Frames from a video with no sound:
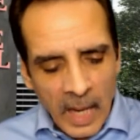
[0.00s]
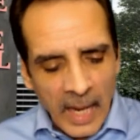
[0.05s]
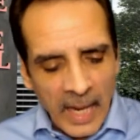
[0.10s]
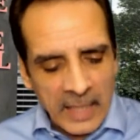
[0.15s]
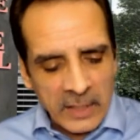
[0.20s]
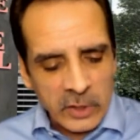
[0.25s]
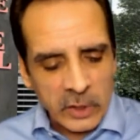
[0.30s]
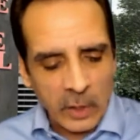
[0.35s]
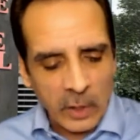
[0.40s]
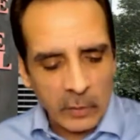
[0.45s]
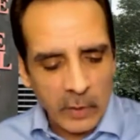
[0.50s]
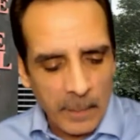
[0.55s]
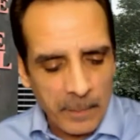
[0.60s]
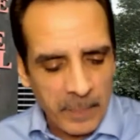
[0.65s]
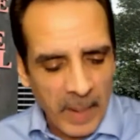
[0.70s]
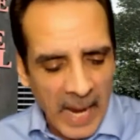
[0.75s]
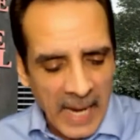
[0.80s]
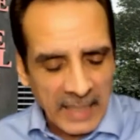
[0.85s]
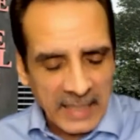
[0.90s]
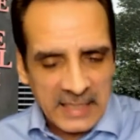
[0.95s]
And so the
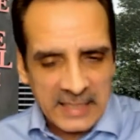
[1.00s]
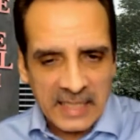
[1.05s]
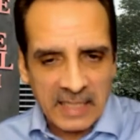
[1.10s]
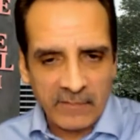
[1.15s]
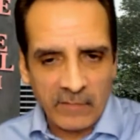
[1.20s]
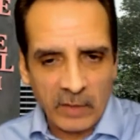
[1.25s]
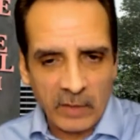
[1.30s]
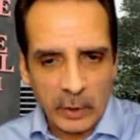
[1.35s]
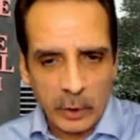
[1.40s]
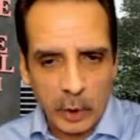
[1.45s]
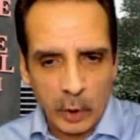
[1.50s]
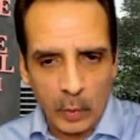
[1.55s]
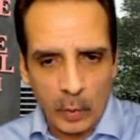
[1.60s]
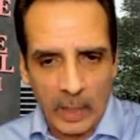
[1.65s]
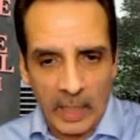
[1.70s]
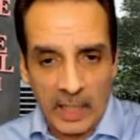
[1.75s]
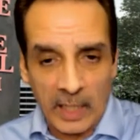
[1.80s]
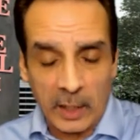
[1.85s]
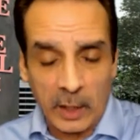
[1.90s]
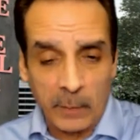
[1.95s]
bank is giving you
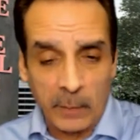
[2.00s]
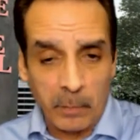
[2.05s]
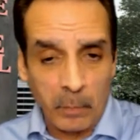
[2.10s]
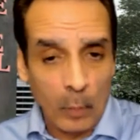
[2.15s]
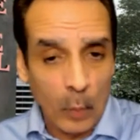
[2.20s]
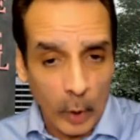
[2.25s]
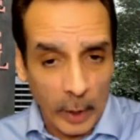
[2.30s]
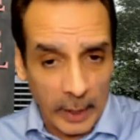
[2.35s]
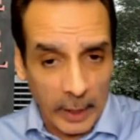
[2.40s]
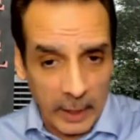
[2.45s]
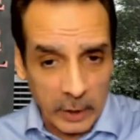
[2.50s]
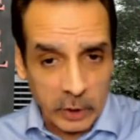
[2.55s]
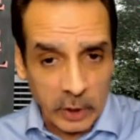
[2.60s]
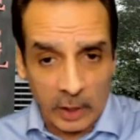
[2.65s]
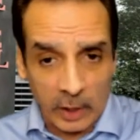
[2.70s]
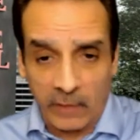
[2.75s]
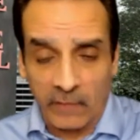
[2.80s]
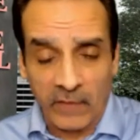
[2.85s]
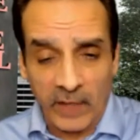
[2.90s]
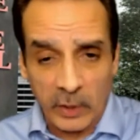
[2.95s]
a mortgage, a
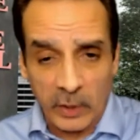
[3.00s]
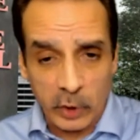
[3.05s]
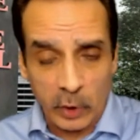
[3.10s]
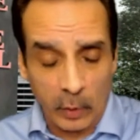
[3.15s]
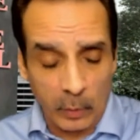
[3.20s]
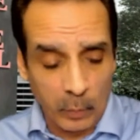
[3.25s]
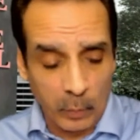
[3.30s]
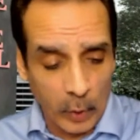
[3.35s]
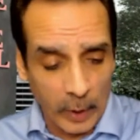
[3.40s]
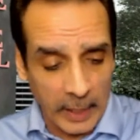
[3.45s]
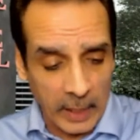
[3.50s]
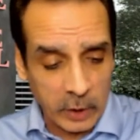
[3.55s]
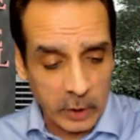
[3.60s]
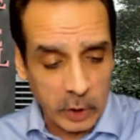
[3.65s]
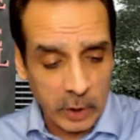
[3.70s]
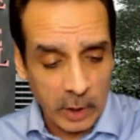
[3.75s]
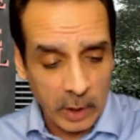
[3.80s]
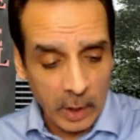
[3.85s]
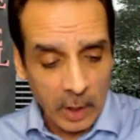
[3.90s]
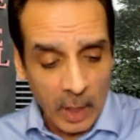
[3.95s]
conventional
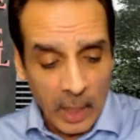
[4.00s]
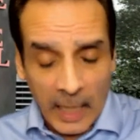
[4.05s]
mortgage,